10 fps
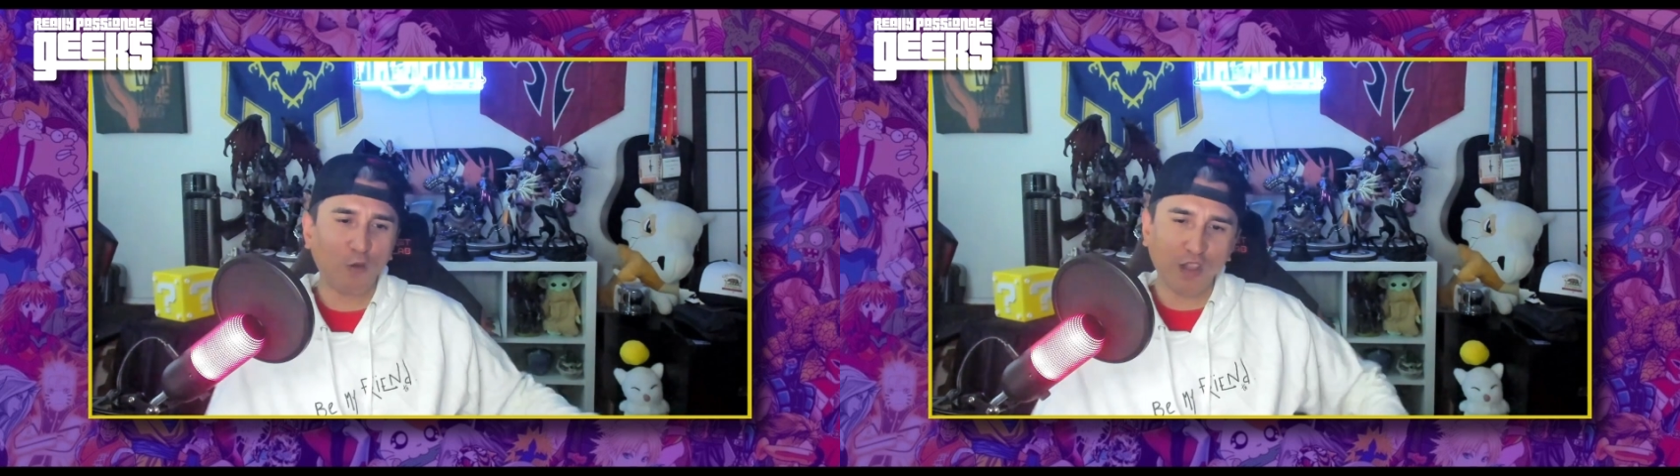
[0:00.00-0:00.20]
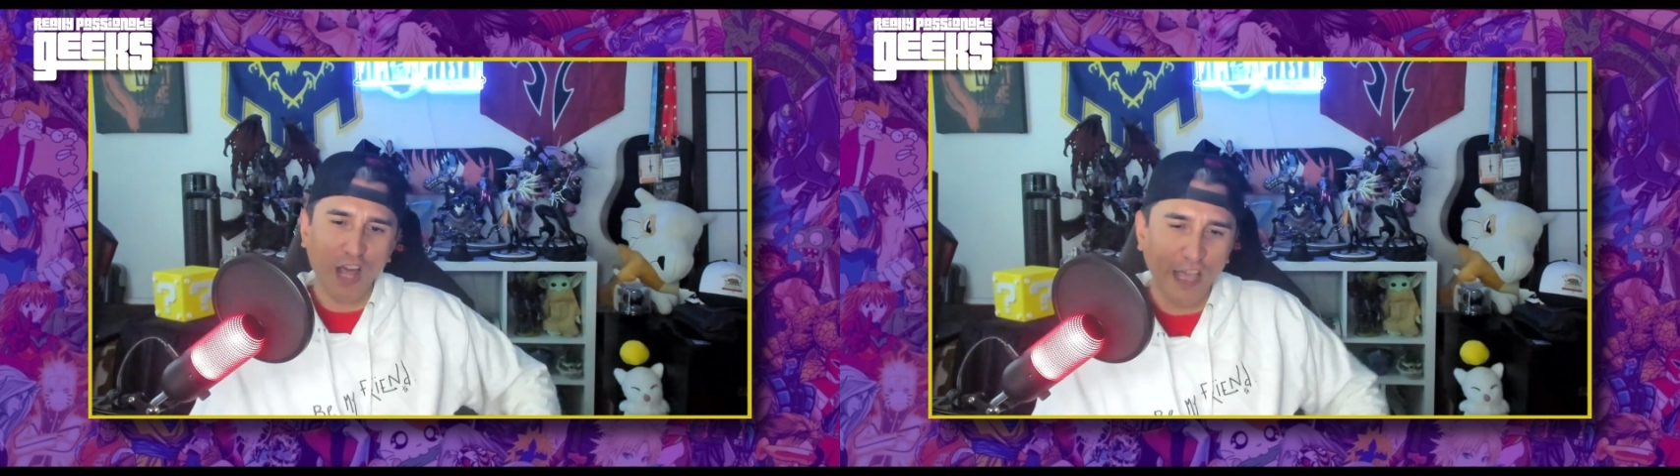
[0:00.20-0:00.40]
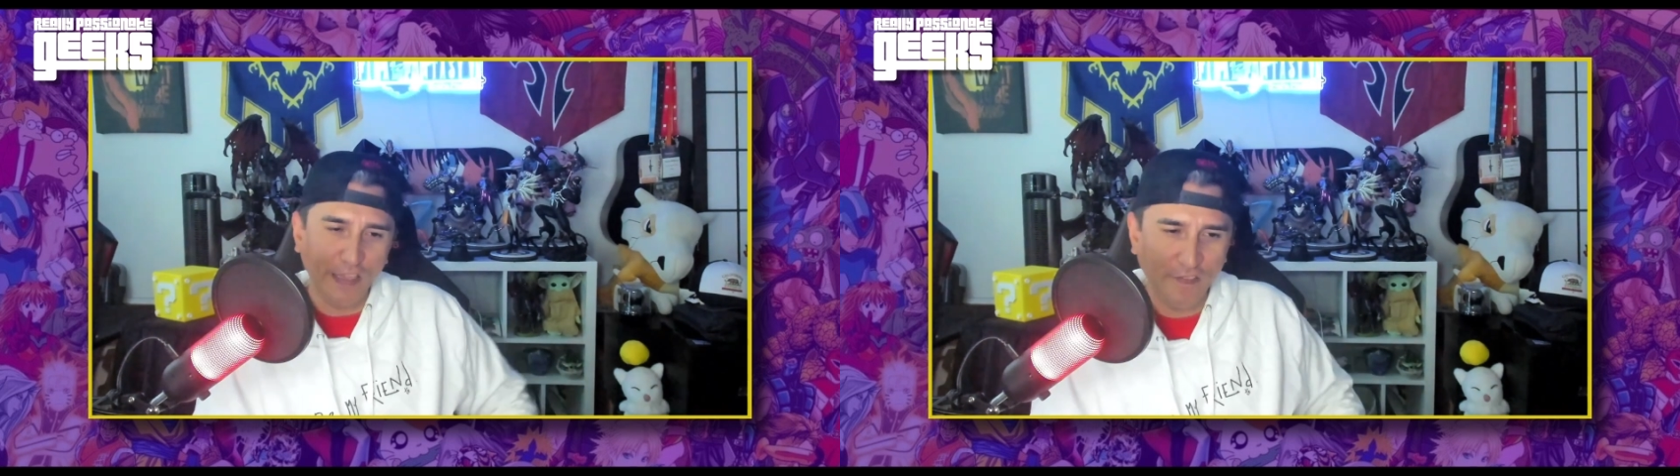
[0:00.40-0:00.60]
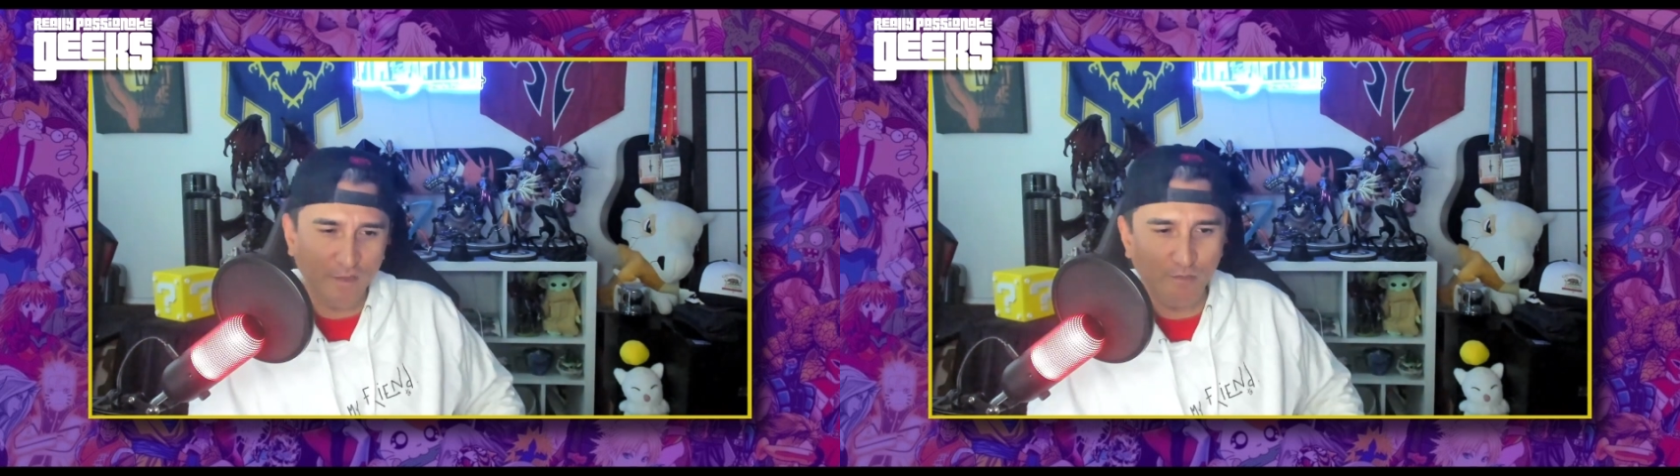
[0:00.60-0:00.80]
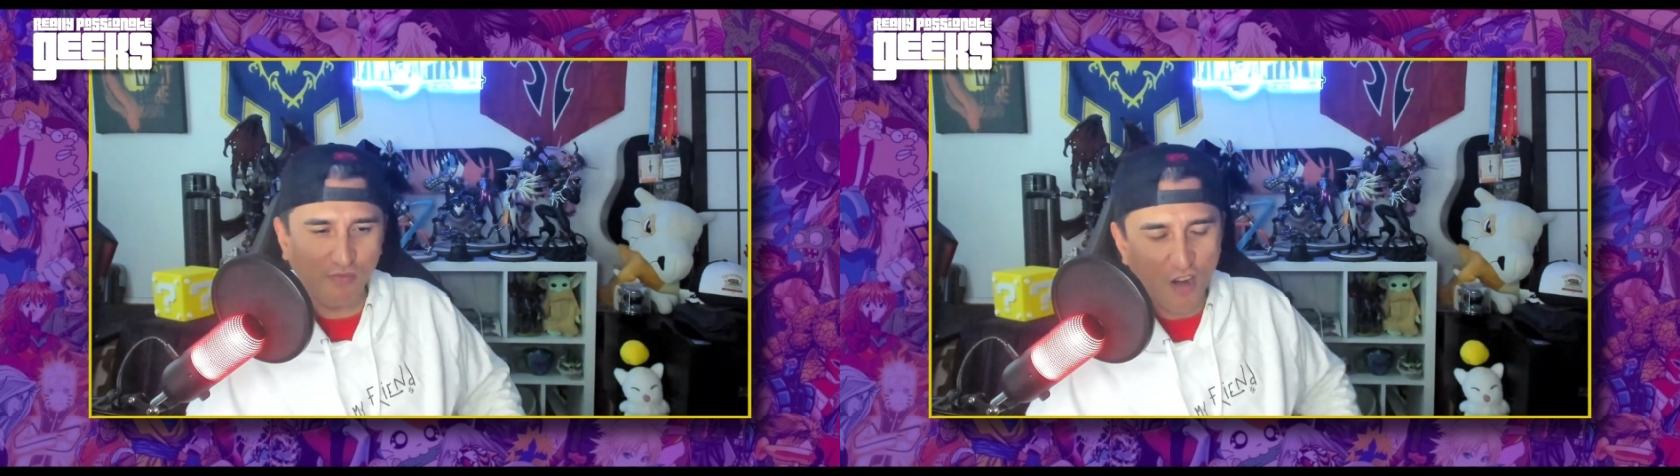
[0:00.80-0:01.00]
Life,
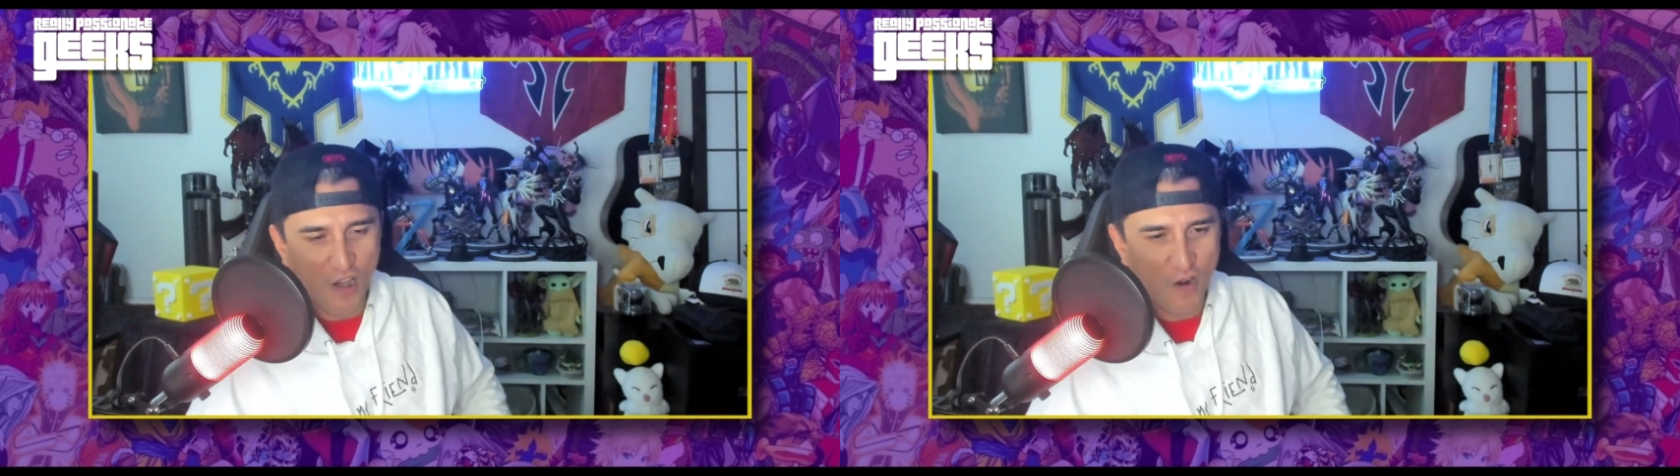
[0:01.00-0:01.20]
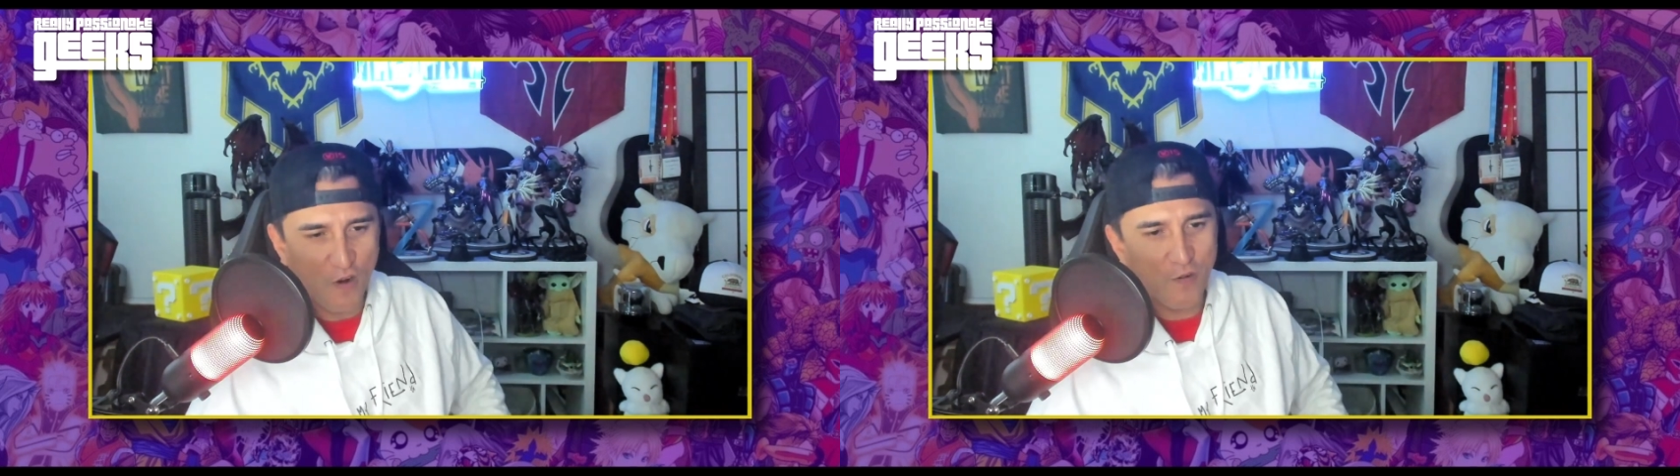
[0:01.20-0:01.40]
bro?